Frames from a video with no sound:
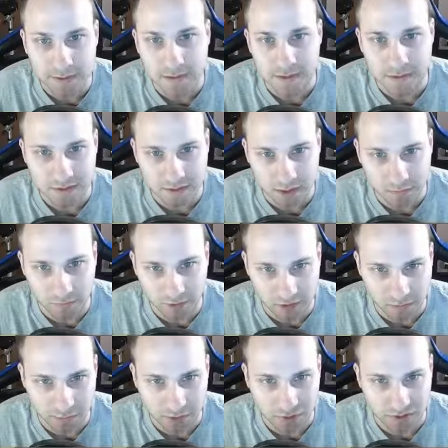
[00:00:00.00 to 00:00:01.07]
save
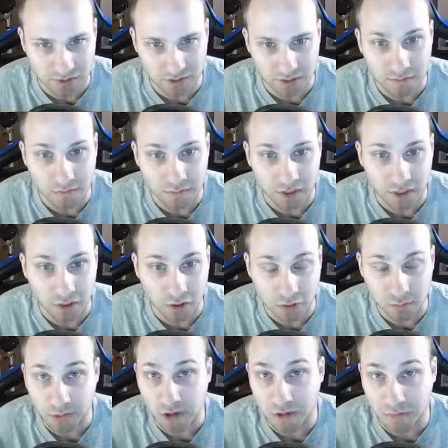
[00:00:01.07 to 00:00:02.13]
this person. But, you know,
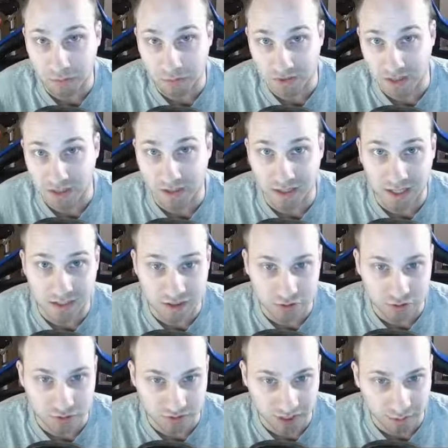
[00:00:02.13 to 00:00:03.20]
your party might be taking a lot of
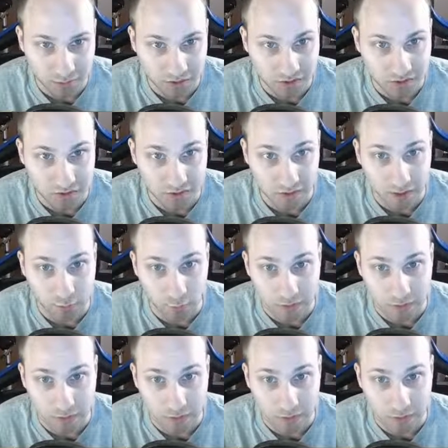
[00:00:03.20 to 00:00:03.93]
additional damage because they're like,